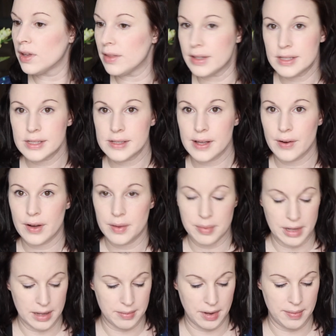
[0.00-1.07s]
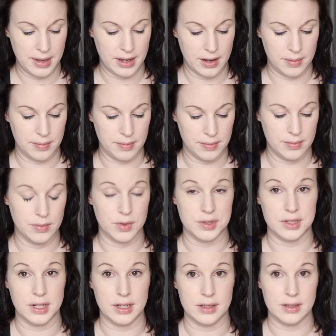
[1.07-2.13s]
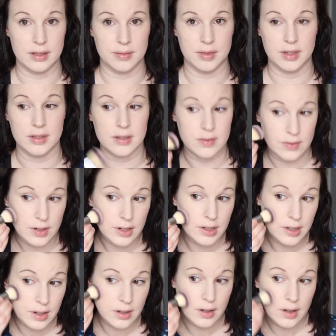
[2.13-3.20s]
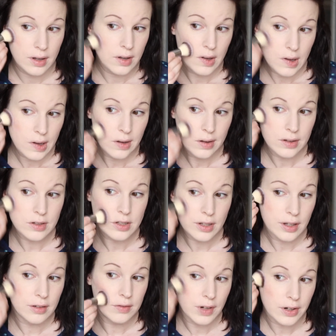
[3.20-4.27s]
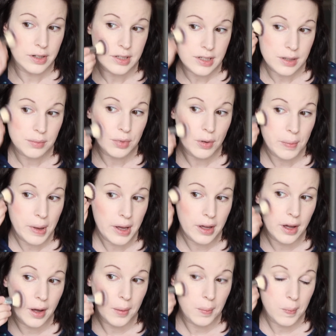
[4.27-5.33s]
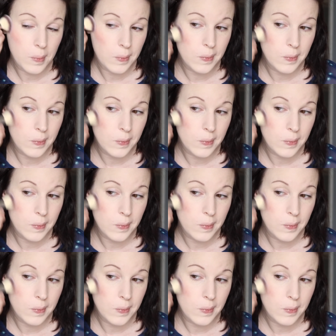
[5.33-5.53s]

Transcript: This is how I apply my makeup most days. I mean, I usually have very simple makeup.